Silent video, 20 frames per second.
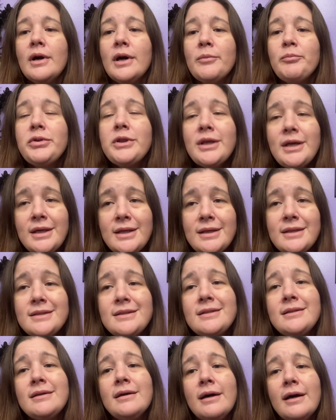
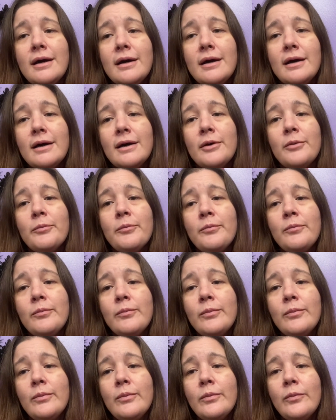please,
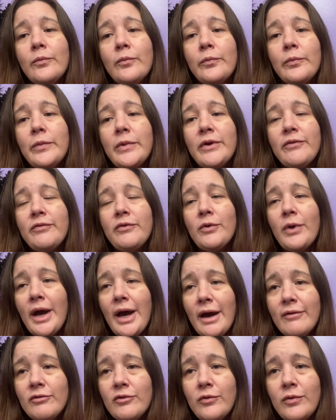if you
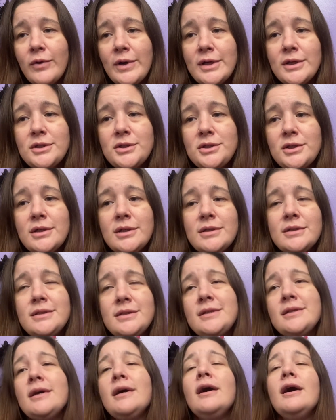have
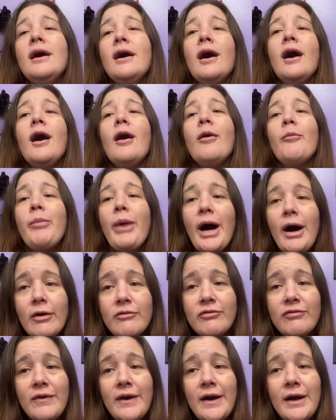questions
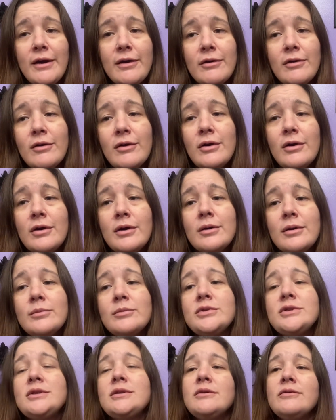about
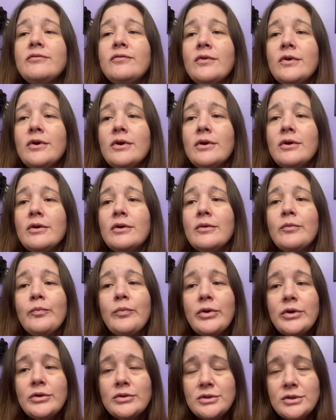firearms for
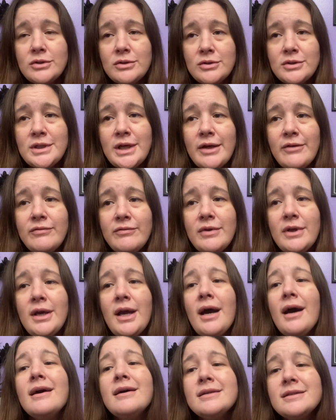personal
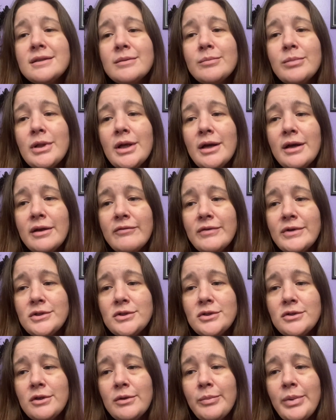safety as a blind,
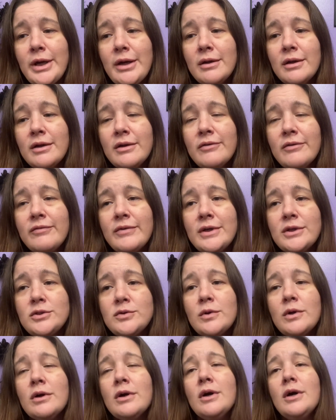visually impaired
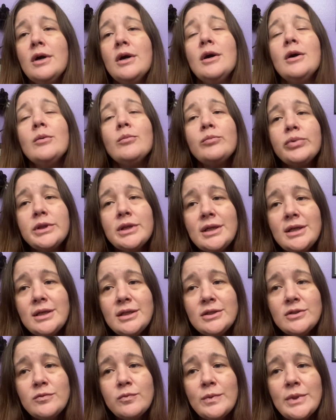individual,
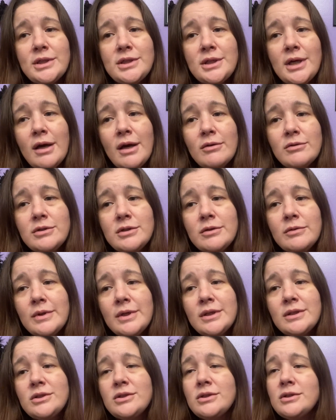please reach out to
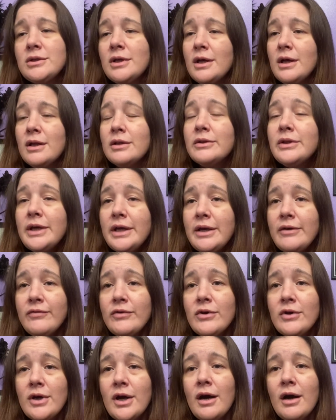us, leave
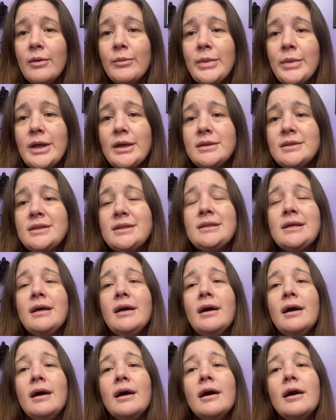your comments.
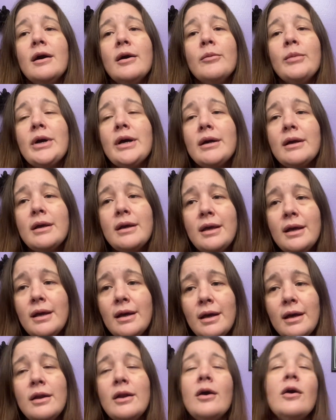
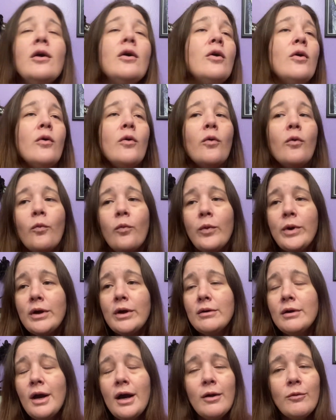Again,
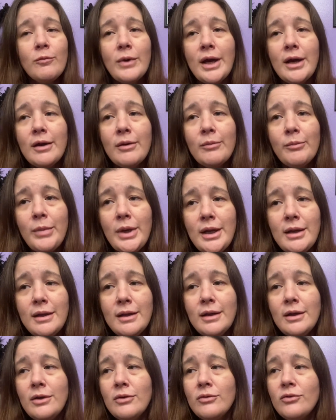we're not
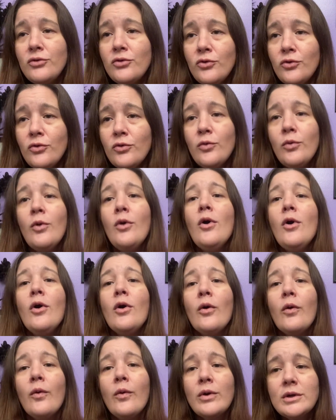recommending you do
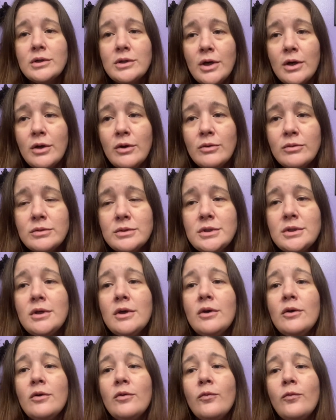or don't.
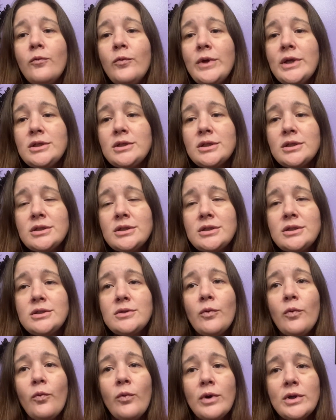We just
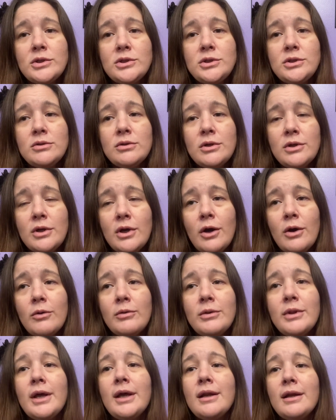want you to know
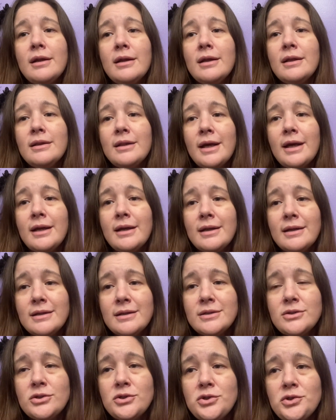that it
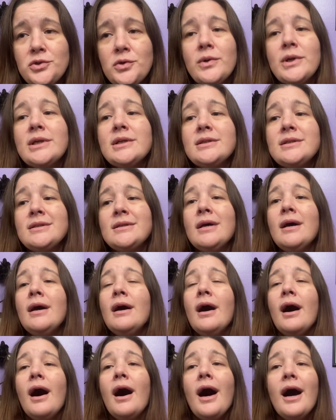is a choice.
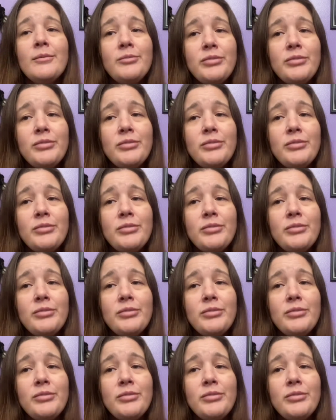I